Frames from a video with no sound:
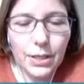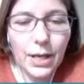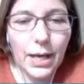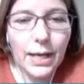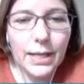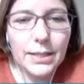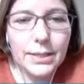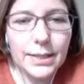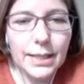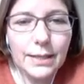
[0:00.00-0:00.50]

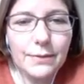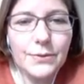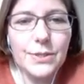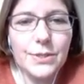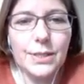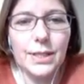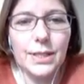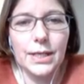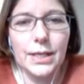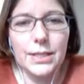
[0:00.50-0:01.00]
and gives
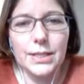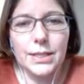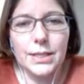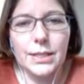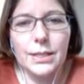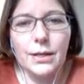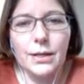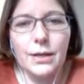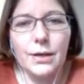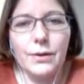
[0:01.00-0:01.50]
an idea
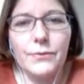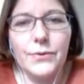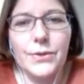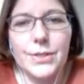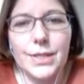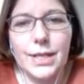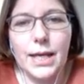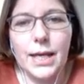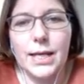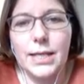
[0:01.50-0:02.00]
of the
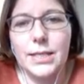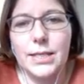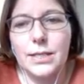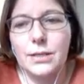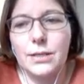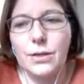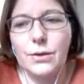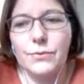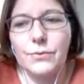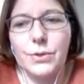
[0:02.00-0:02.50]
size
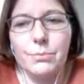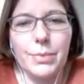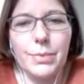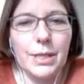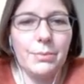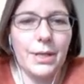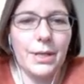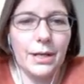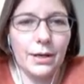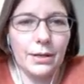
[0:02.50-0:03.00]
of the
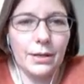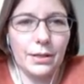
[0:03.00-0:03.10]
baby lung.